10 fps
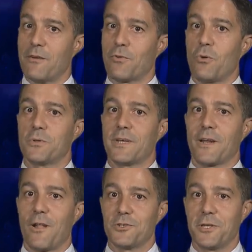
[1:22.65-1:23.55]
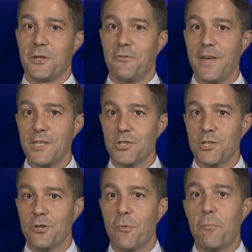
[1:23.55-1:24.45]
of global technology and
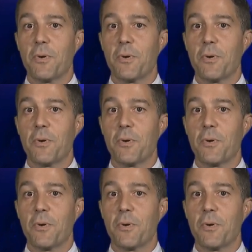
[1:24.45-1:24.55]
innovation,